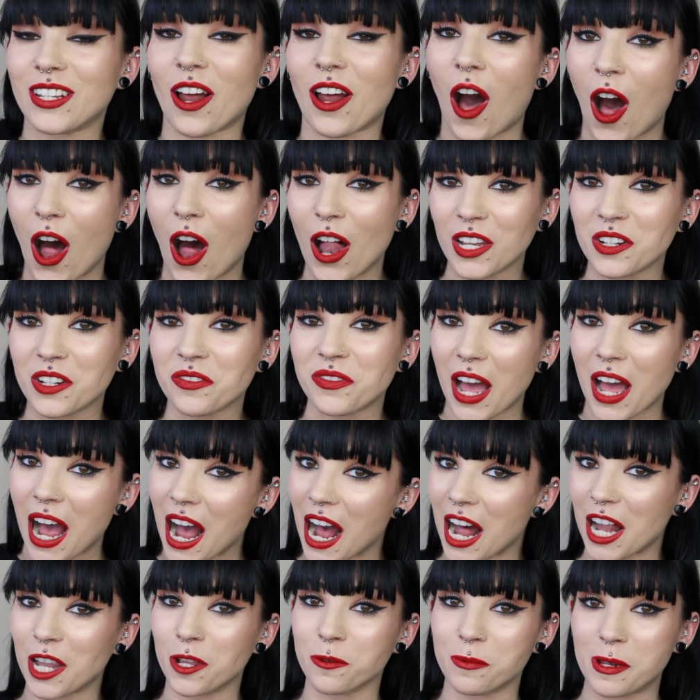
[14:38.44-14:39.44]
is all of the
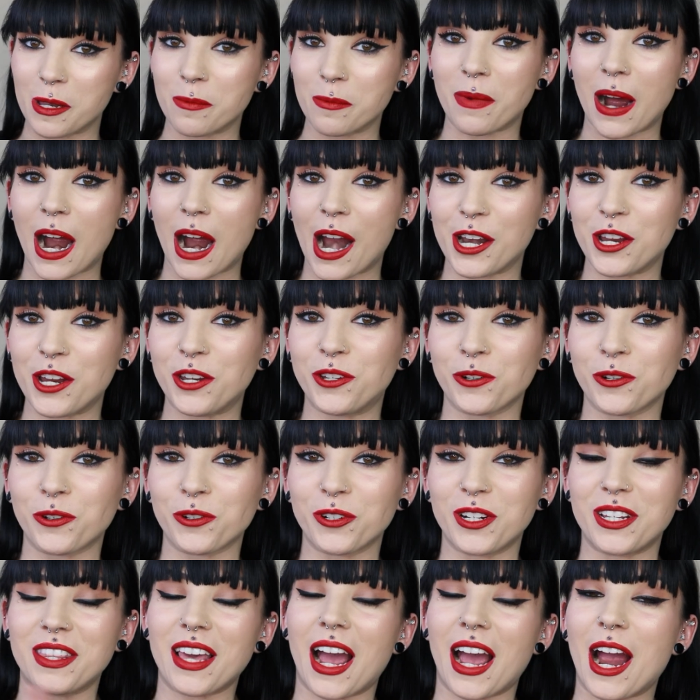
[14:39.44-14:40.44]
Halloween body
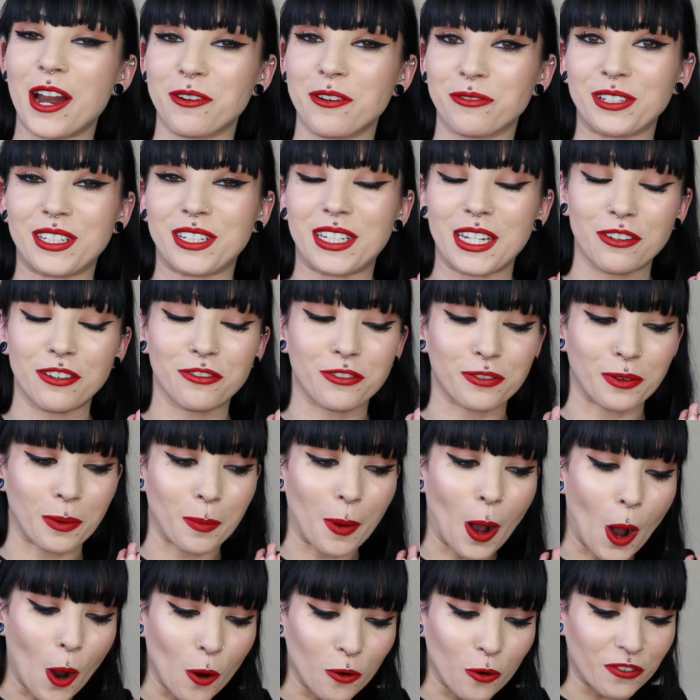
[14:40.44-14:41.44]
jewelry that I received
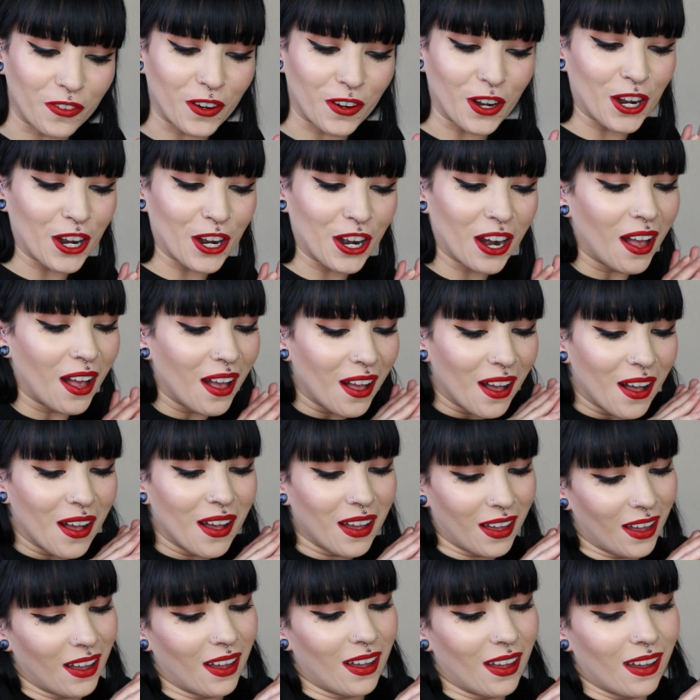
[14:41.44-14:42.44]
from Oufer.
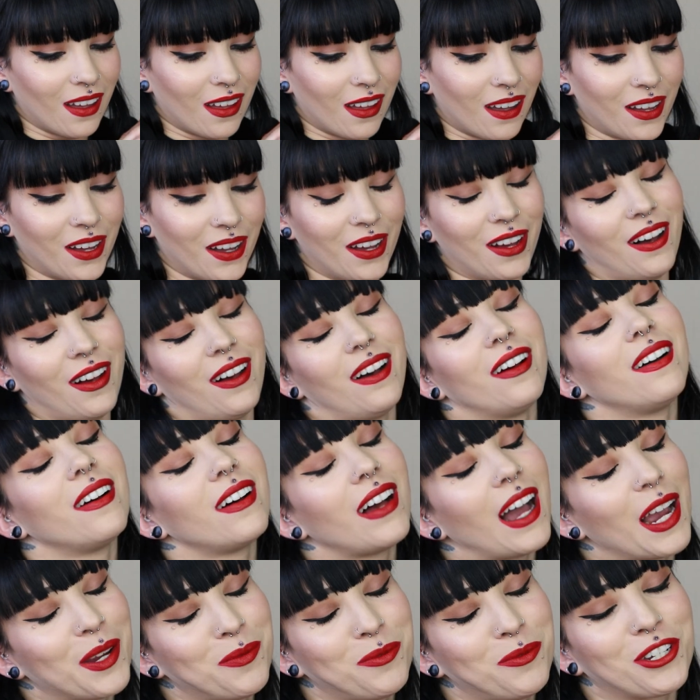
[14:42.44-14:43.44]
Oh,
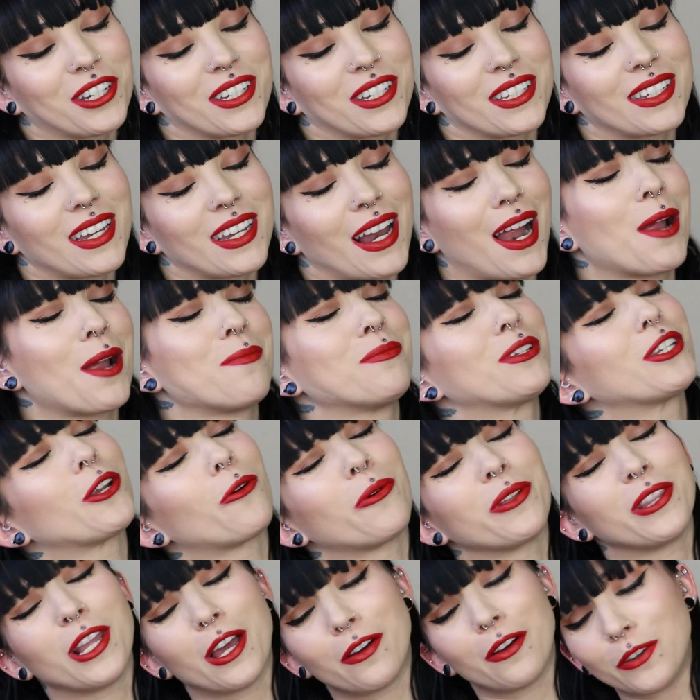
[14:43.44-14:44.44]
I'm just, I'm
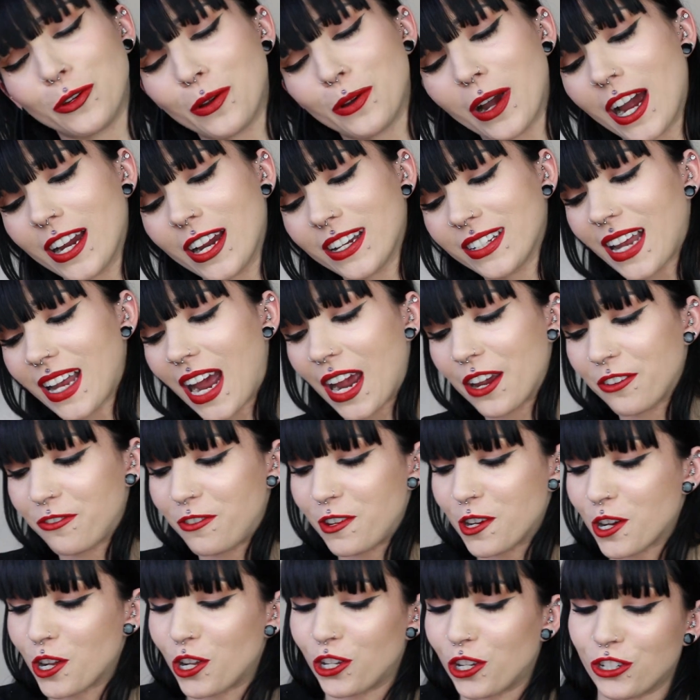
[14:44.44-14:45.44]
so in love, you guys. I
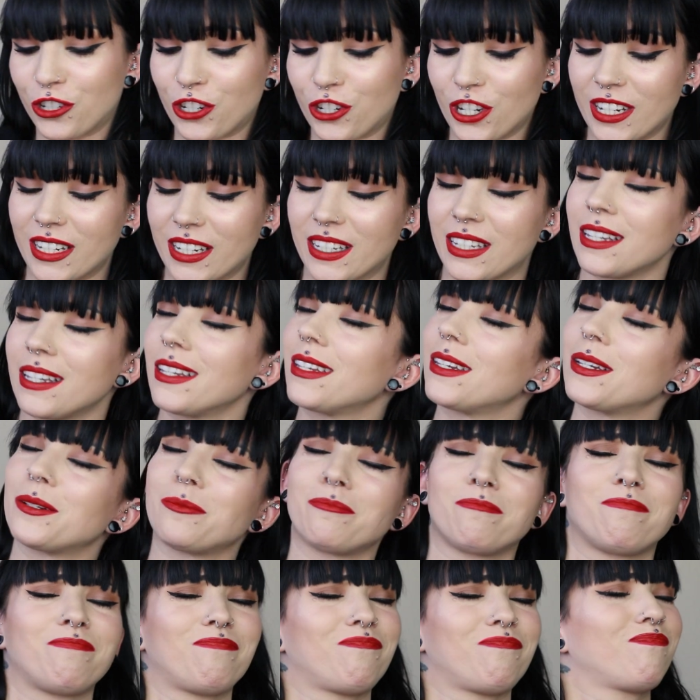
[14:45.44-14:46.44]
feel just,
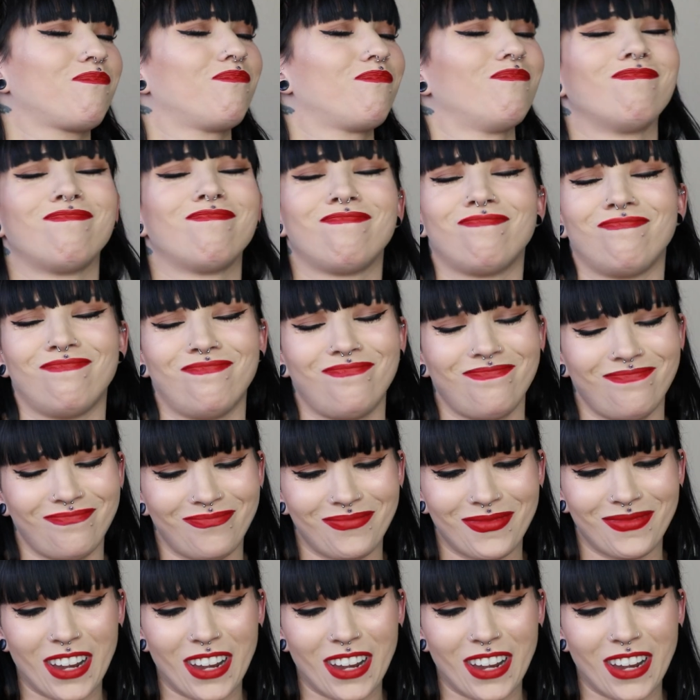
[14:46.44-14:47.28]
mm,